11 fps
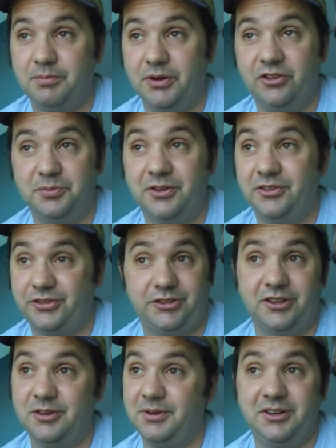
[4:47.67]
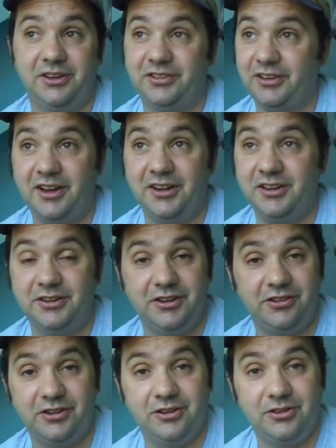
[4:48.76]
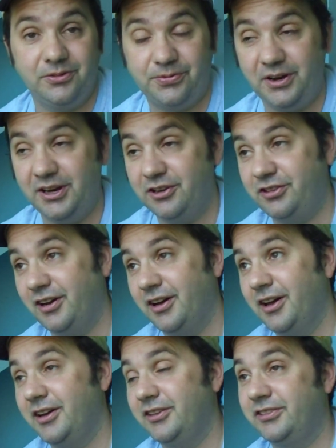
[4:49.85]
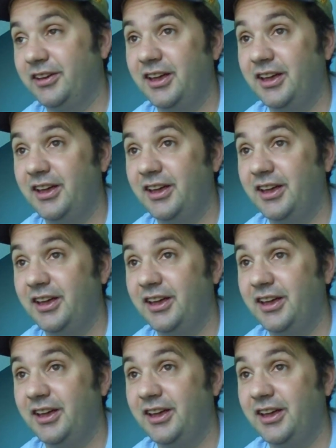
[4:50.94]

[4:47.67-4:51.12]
Boseman's going to be an exciting addition to the franchise.